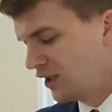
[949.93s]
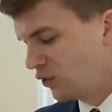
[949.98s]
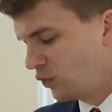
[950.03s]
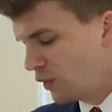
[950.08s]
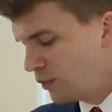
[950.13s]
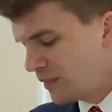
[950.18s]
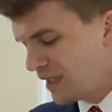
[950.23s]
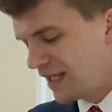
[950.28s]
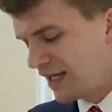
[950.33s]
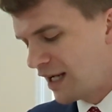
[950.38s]

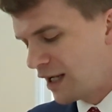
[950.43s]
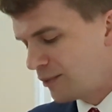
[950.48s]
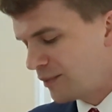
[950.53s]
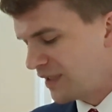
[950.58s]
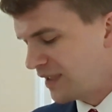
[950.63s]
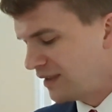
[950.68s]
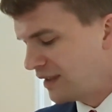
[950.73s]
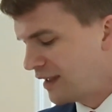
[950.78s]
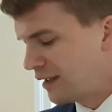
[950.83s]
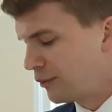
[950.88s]
We may
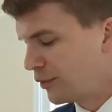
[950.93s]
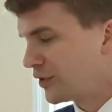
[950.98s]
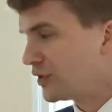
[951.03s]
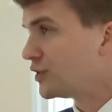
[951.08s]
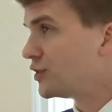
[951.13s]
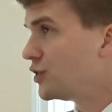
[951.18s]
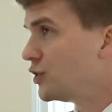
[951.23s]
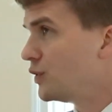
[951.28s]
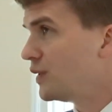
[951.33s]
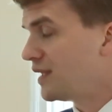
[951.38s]
not be able
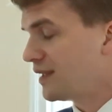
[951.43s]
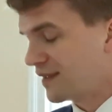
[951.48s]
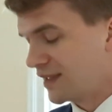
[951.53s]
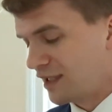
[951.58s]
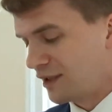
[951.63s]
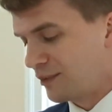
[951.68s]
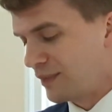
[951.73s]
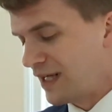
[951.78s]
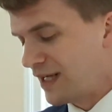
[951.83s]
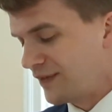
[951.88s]
to do
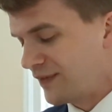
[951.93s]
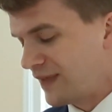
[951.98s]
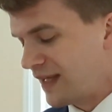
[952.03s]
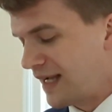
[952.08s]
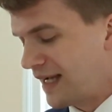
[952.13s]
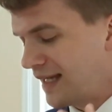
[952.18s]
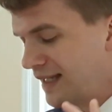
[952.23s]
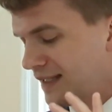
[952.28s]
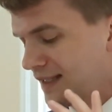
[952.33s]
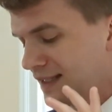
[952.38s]
anything about
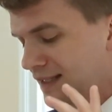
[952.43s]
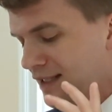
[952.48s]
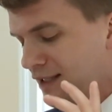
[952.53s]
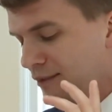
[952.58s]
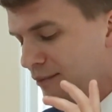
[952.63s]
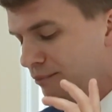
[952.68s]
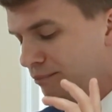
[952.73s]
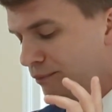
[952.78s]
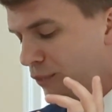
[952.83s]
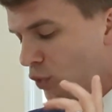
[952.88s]

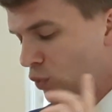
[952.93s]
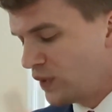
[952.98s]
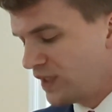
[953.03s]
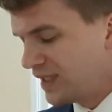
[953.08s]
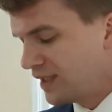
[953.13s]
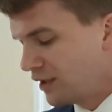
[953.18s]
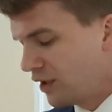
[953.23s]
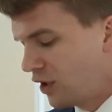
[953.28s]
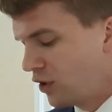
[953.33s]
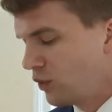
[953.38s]
that, but
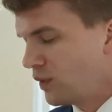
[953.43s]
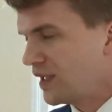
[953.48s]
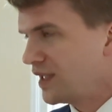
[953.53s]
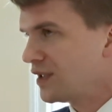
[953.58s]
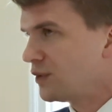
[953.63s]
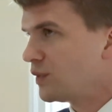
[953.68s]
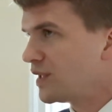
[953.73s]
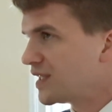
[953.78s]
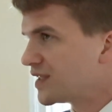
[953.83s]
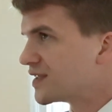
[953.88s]
we can
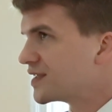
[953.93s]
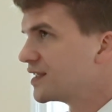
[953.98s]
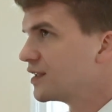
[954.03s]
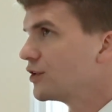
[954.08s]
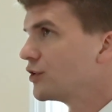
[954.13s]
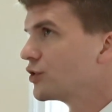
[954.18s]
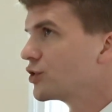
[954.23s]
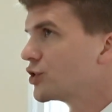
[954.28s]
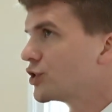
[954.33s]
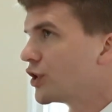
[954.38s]
always we can
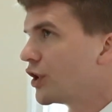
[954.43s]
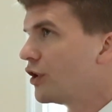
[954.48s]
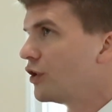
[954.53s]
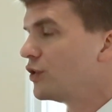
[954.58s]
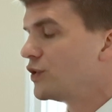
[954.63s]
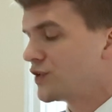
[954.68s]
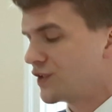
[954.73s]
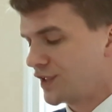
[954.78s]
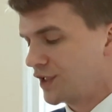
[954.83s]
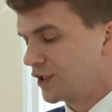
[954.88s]
still
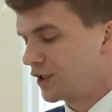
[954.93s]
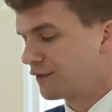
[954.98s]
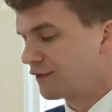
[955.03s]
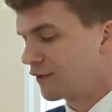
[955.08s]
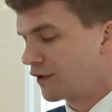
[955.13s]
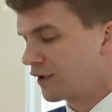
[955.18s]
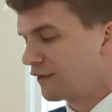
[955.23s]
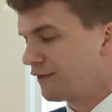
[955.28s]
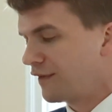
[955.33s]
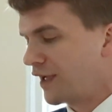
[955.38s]
show zeal
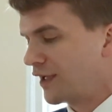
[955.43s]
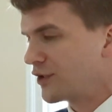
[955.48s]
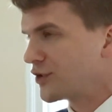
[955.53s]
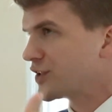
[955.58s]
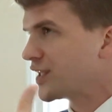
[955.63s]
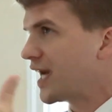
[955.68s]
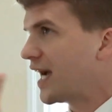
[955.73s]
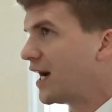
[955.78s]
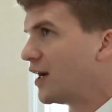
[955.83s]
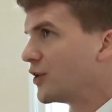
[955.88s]
for our
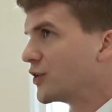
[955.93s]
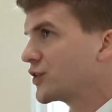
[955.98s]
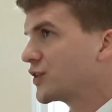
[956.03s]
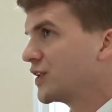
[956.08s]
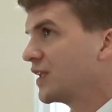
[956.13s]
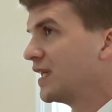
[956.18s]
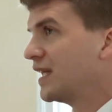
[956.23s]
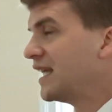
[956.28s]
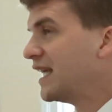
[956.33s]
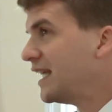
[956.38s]
Father's
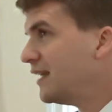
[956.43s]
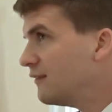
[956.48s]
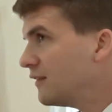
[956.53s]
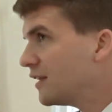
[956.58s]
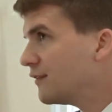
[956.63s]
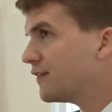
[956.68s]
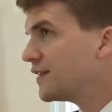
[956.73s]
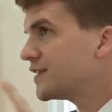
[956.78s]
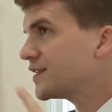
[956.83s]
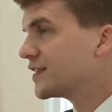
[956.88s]
house, even
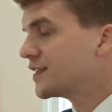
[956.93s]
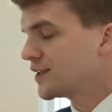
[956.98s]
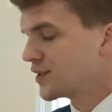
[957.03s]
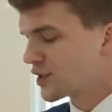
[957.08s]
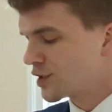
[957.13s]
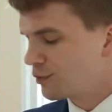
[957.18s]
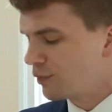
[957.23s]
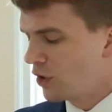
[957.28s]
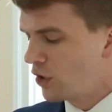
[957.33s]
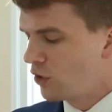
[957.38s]
if it's in a
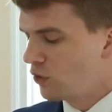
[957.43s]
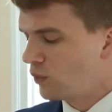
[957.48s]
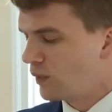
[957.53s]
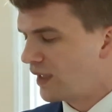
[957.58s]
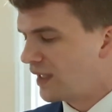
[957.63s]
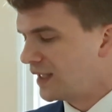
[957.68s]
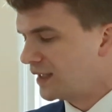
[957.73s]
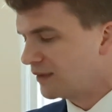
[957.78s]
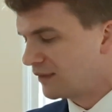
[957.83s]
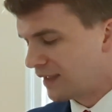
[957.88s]
small
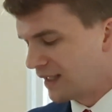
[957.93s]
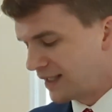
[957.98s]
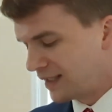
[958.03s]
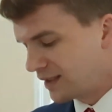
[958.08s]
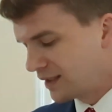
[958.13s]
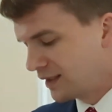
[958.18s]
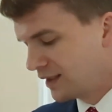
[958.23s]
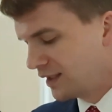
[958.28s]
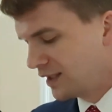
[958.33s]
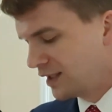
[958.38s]
way, like
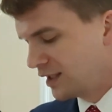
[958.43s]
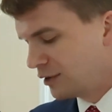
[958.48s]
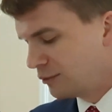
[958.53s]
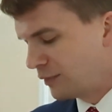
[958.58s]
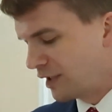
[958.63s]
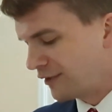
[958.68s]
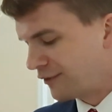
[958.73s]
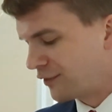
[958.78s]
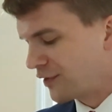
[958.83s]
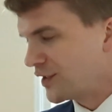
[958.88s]

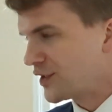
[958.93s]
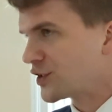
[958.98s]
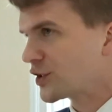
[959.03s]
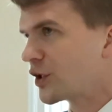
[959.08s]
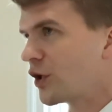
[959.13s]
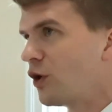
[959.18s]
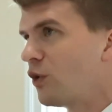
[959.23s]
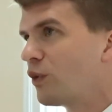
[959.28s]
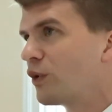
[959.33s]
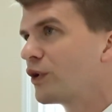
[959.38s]
my friend's
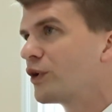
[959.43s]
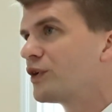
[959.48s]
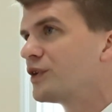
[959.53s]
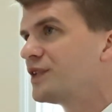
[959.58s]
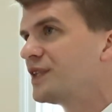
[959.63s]
coworker